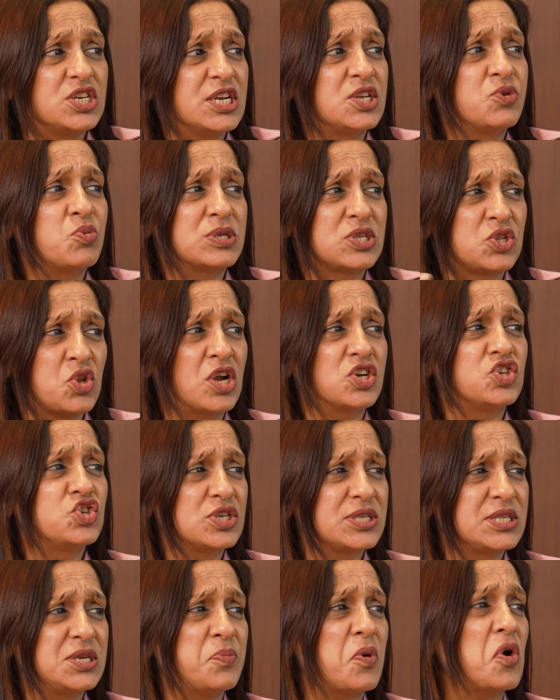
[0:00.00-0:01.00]
It was not
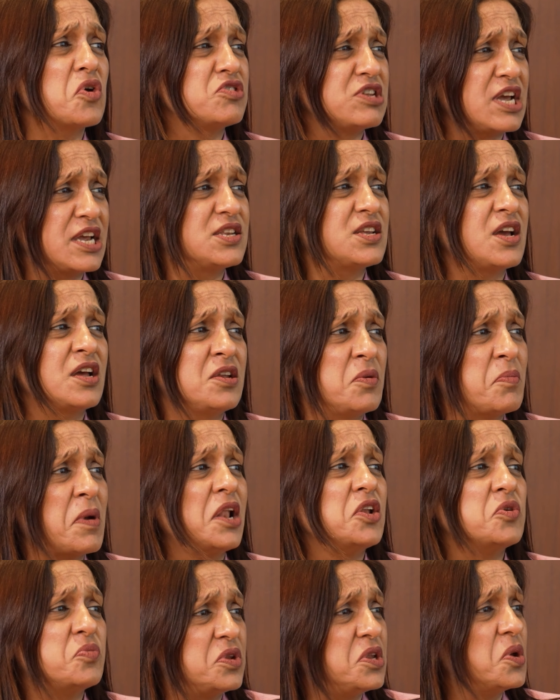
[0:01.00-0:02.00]
just about titanium,
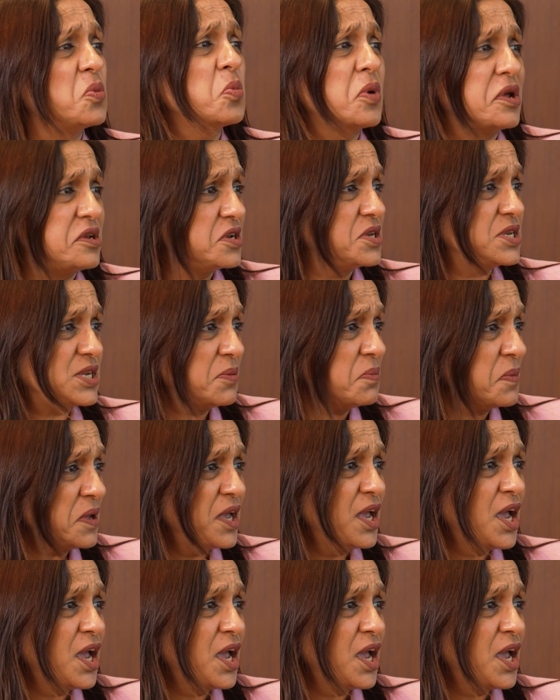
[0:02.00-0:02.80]
aluminum, vanadium,